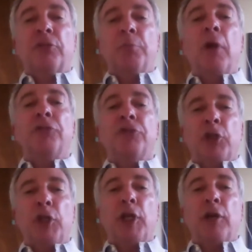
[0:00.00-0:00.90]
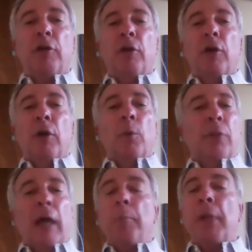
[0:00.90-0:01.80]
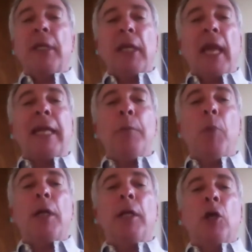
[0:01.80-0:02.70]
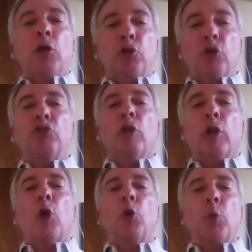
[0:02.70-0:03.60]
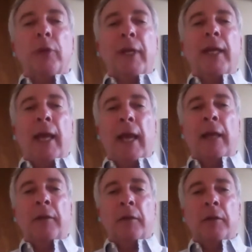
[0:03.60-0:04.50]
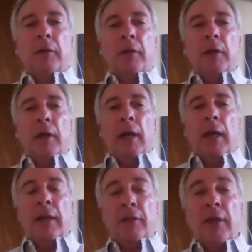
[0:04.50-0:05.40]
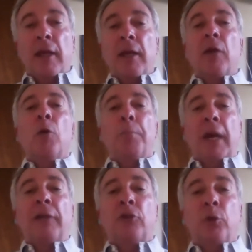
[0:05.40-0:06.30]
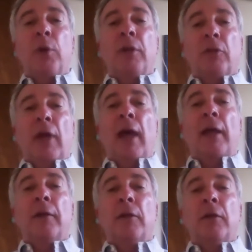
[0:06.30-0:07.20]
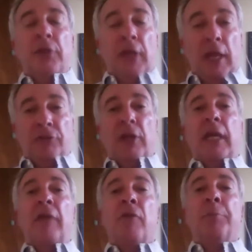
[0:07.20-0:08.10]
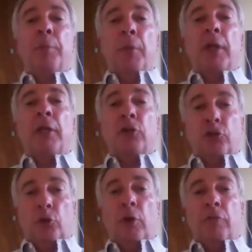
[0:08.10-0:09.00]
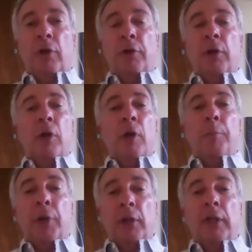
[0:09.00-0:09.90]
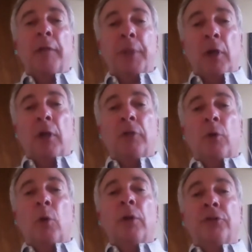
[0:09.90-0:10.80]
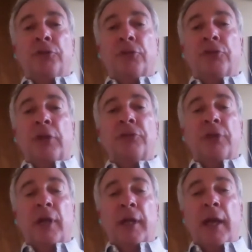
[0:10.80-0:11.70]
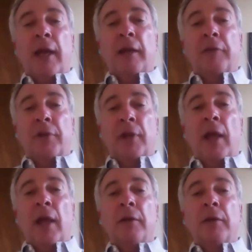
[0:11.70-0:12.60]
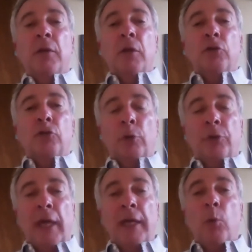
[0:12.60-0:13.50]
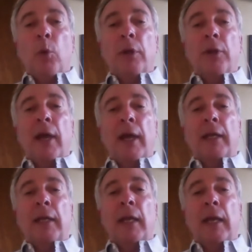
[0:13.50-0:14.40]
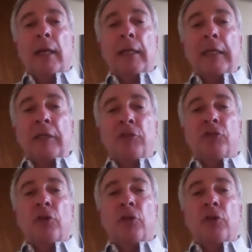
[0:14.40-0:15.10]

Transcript: months, a year, without making any money, just to learn what they had. And then by doing that, yes, I gave up the money in the short run, but it led me on to all the success that I had after that. So to anyone that is